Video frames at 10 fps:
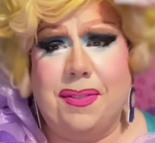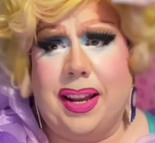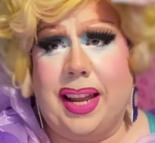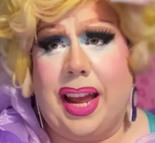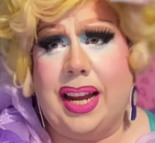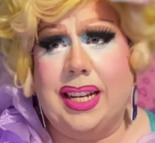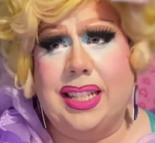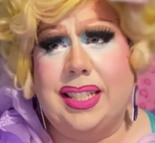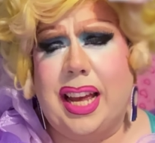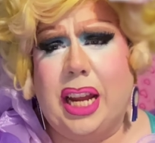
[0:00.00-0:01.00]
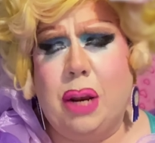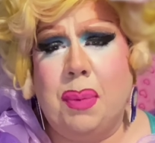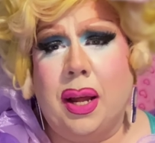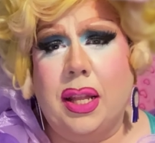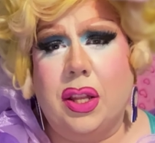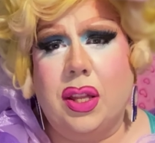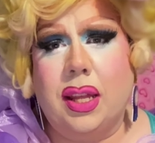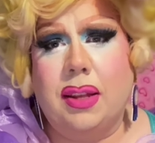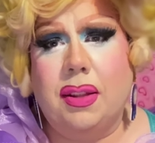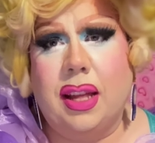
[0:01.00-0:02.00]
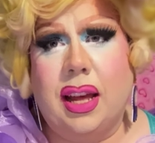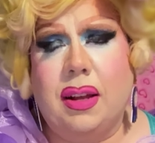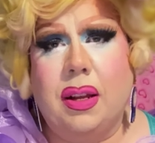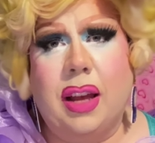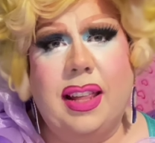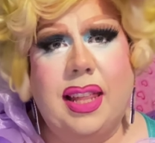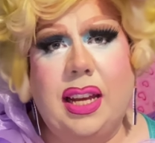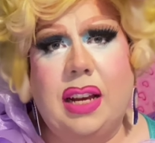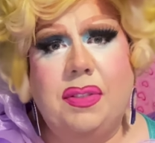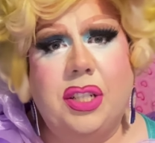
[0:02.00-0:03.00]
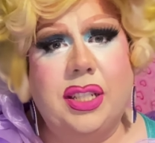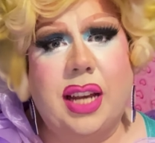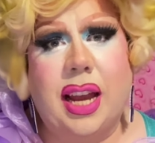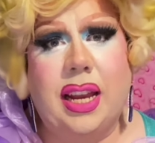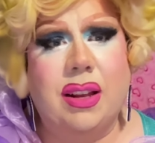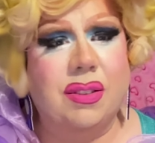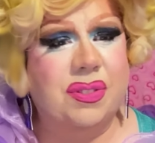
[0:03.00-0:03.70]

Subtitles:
And then the second month, I think I've just kind of